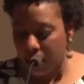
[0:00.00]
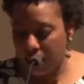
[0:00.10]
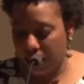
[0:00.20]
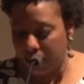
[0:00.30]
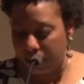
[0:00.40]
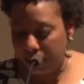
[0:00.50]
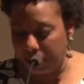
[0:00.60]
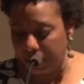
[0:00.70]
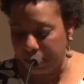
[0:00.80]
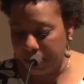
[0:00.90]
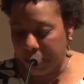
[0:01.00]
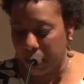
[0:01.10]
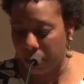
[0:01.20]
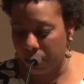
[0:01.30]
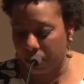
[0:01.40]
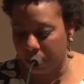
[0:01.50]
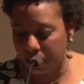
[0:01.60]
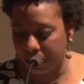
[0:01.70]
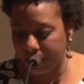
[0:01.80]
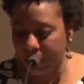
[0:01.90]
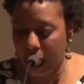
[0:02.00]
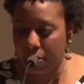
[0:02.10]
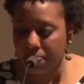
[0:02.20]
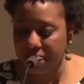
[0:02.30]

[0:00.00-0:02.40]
Yeah.